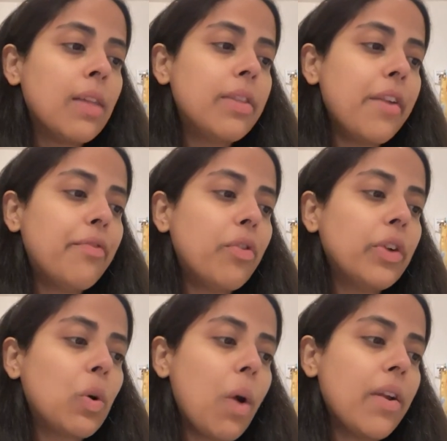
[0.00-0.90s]
therefore
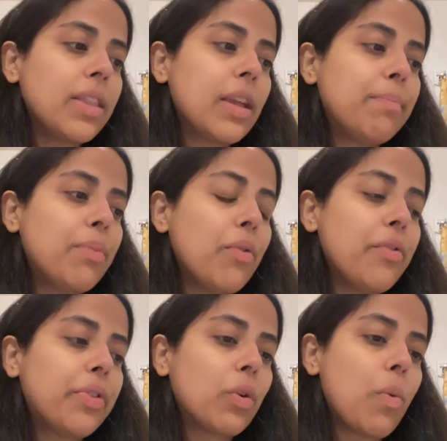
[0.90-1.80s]
requiring that
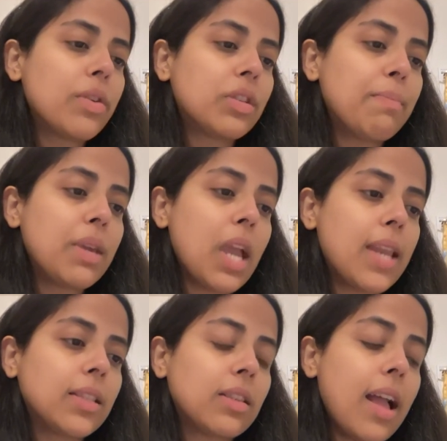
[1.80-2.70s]
both quantum mechanics